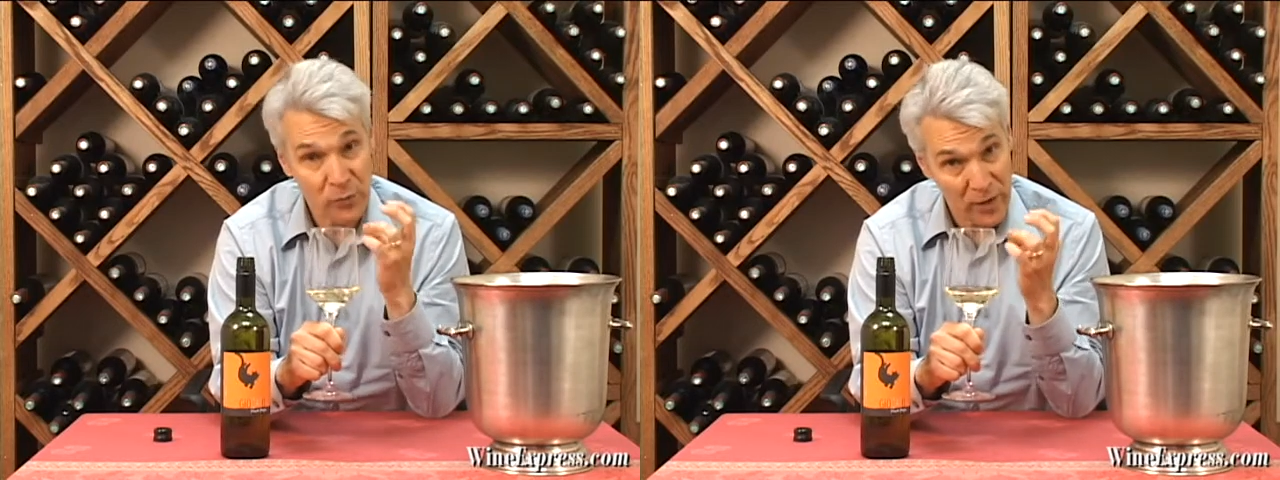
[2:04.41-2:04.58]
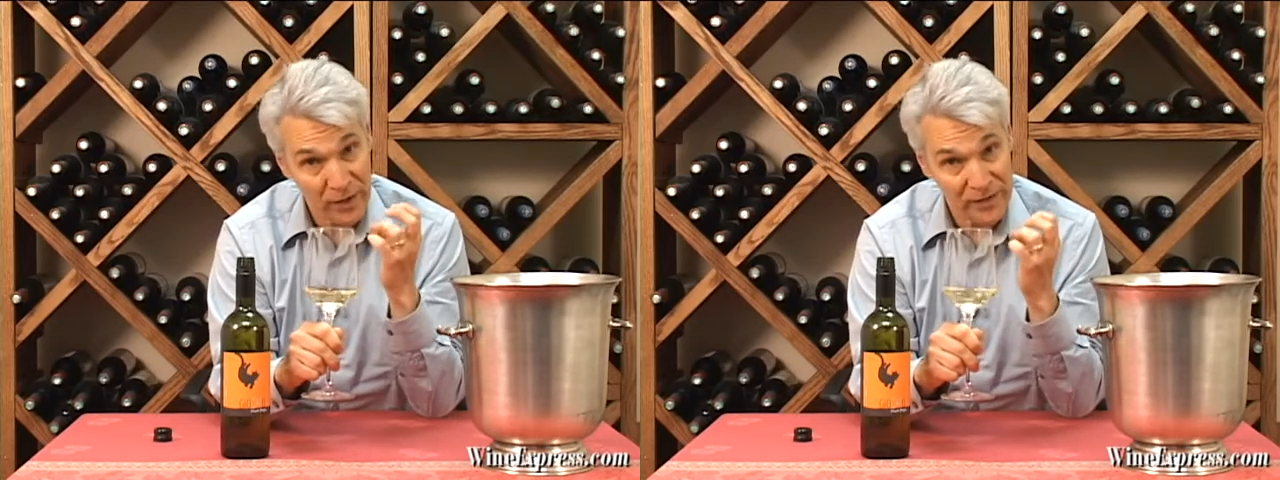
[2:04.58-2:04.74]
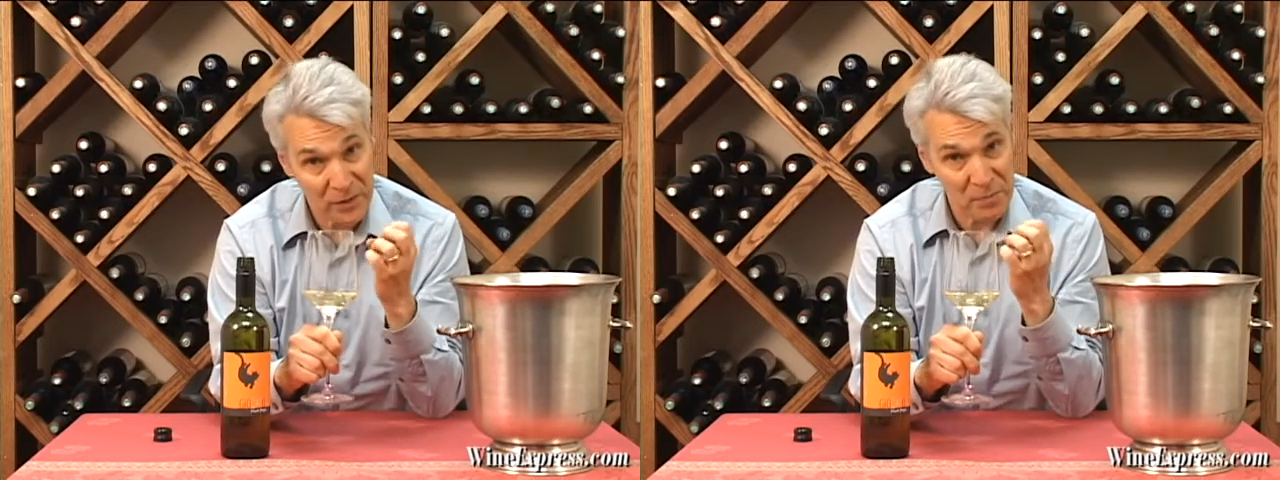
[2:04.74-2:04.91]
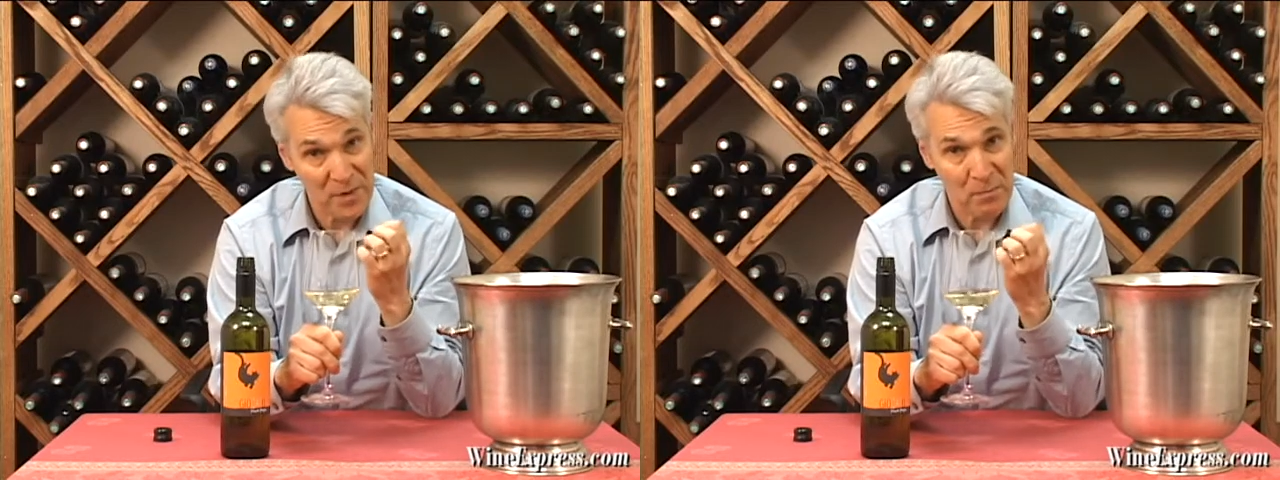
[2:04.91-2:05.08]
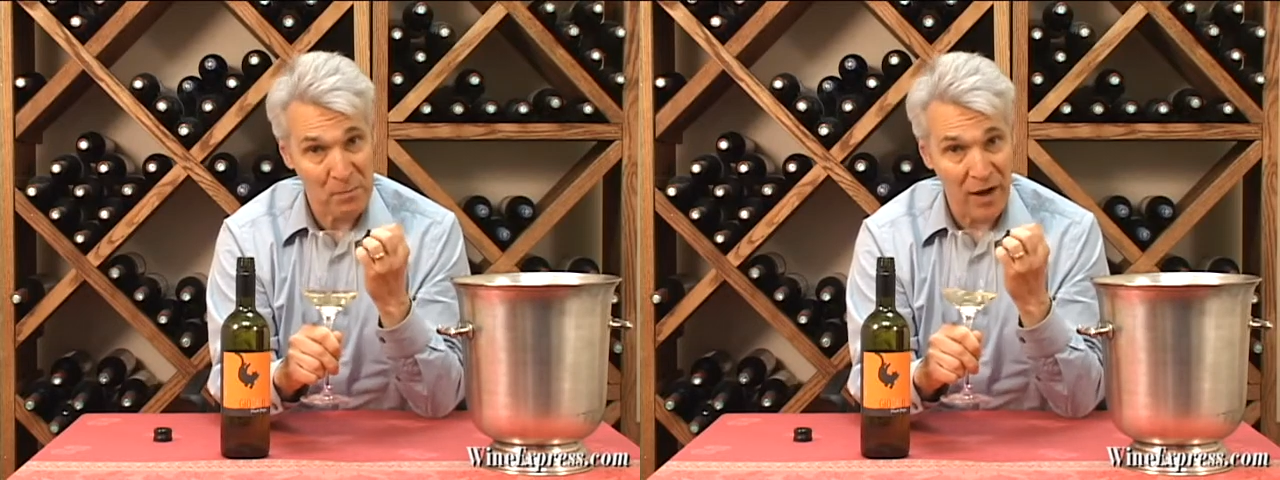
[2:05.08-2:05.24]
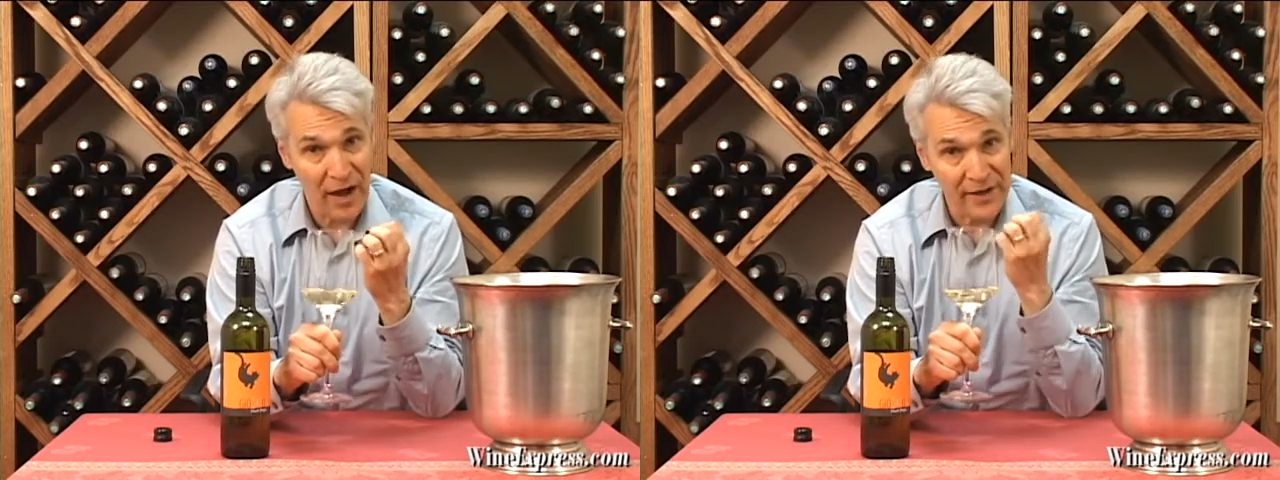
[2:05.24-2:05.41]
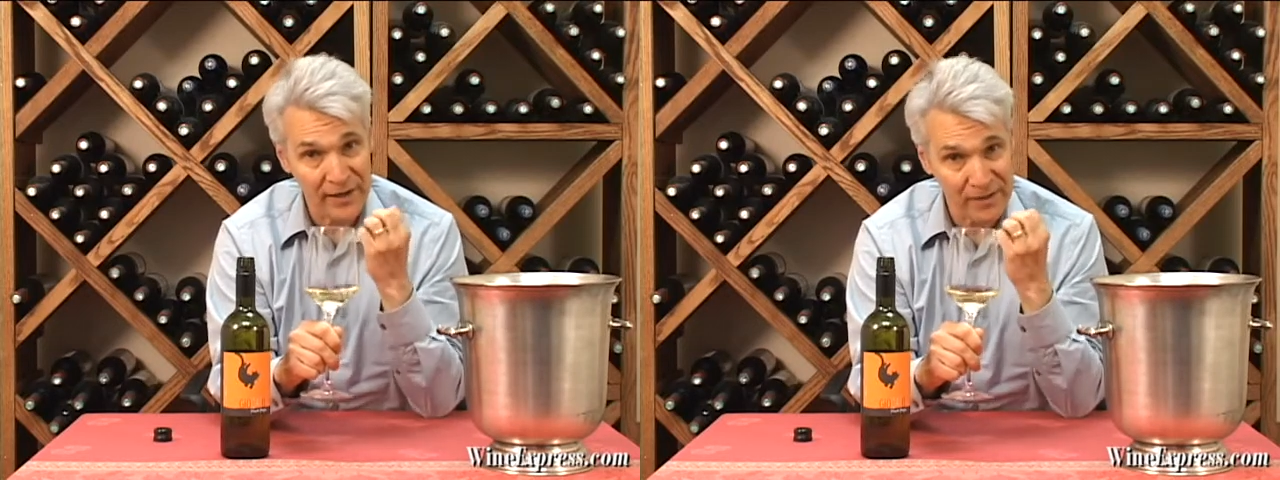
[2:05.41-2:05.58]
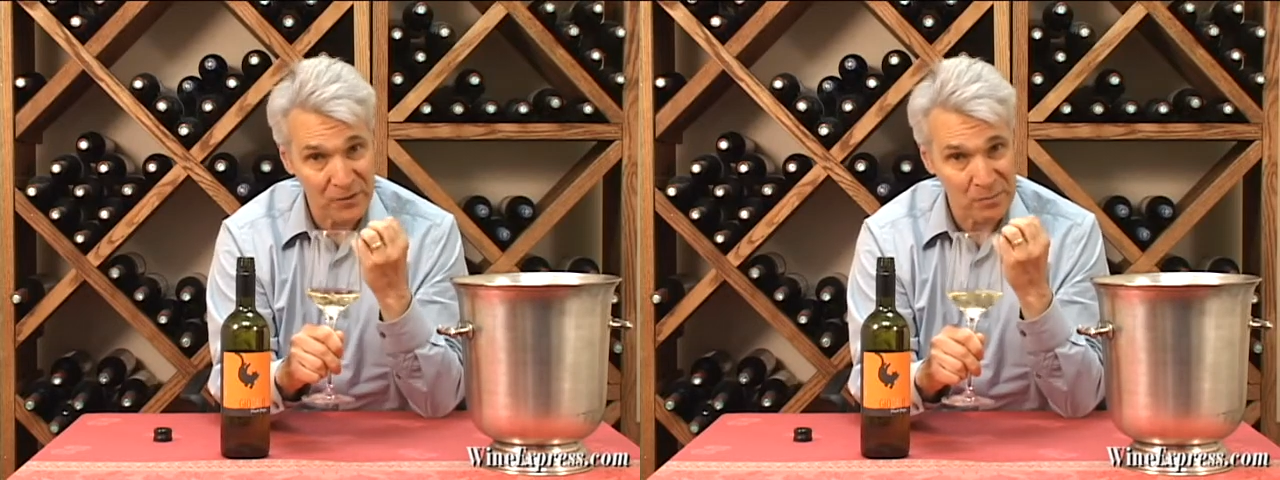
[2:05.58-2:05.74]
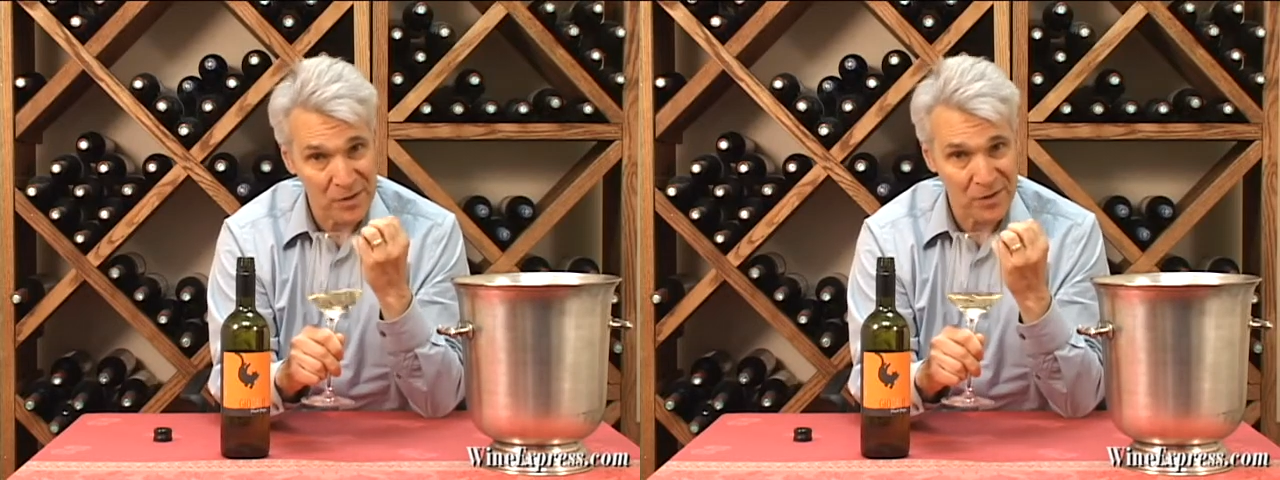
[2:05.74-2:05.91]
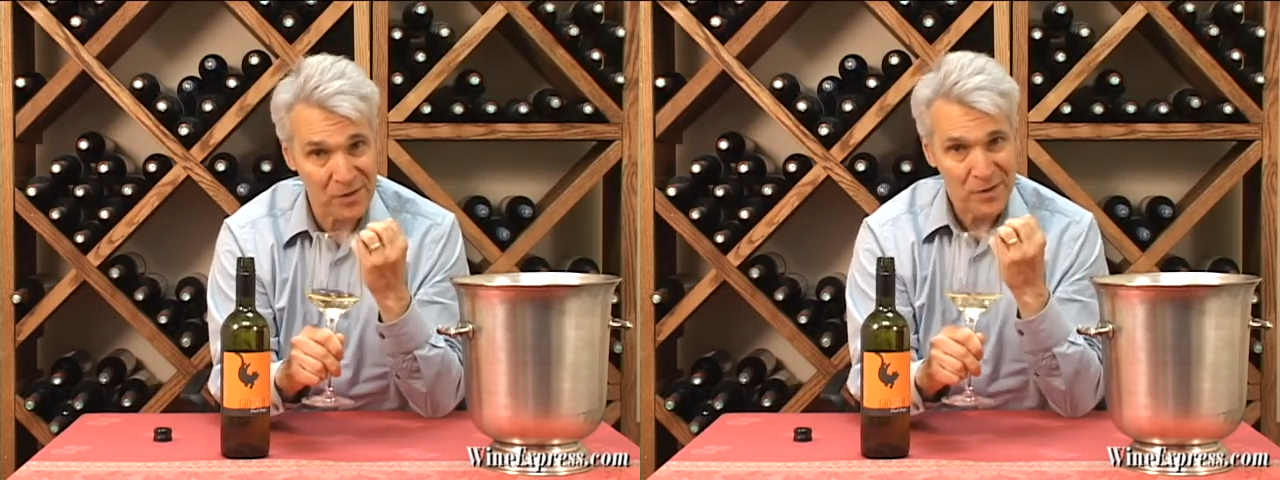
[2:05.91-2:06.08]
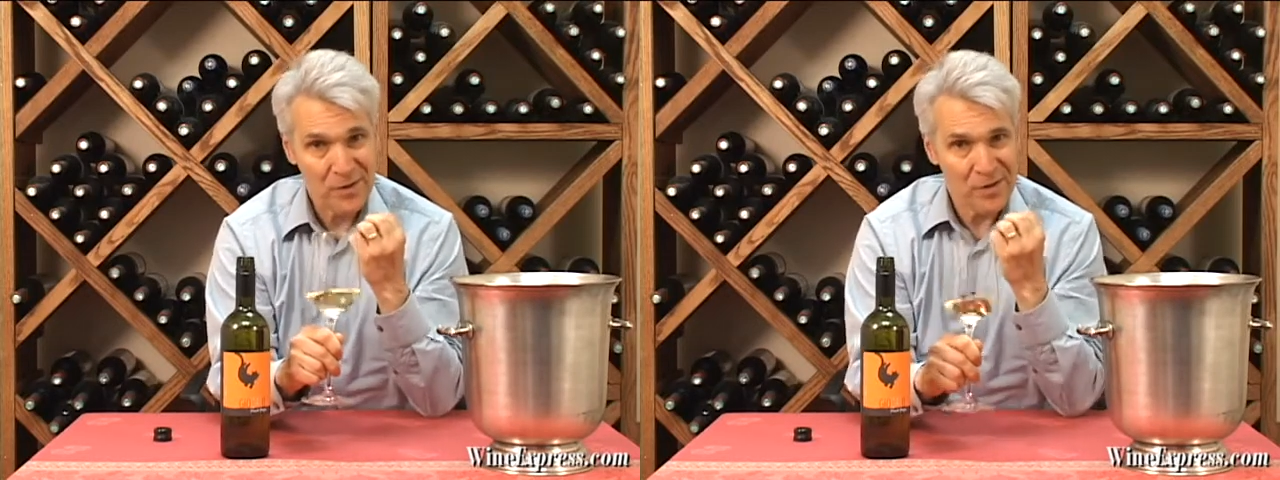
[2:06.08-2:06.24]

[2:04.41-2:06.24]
want a little bit of body, a little bit of